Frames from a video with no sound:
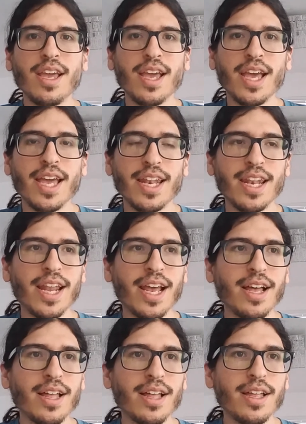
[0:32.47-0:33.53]
And
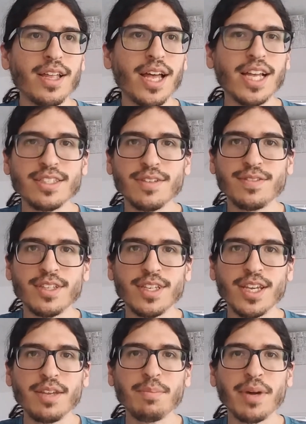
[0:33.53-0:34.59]
as of
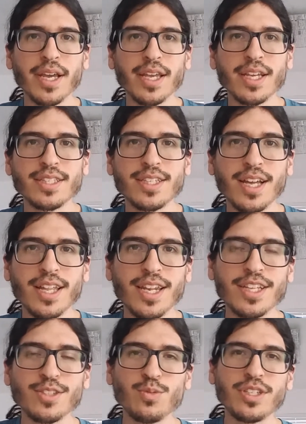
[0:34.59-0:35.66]
today, my Italian
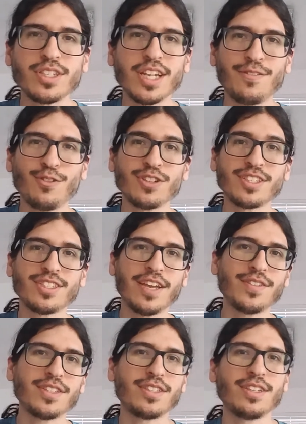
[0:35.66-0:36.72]
has reached level
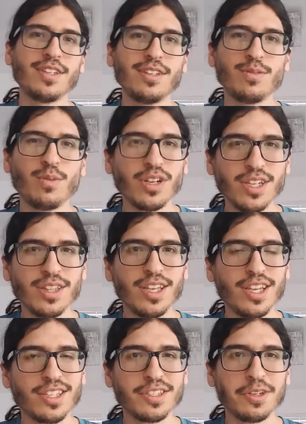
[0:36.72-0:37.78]
17, which I
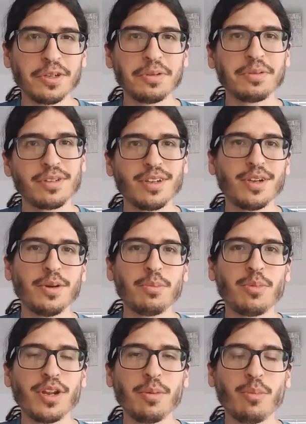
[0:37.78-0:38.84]
think is a
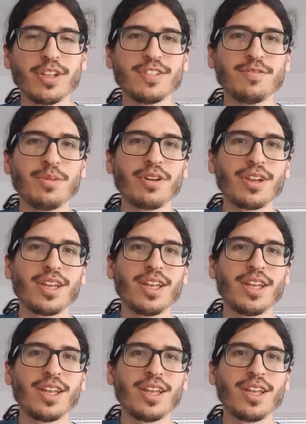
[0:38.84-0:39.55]
pretty impressive mark.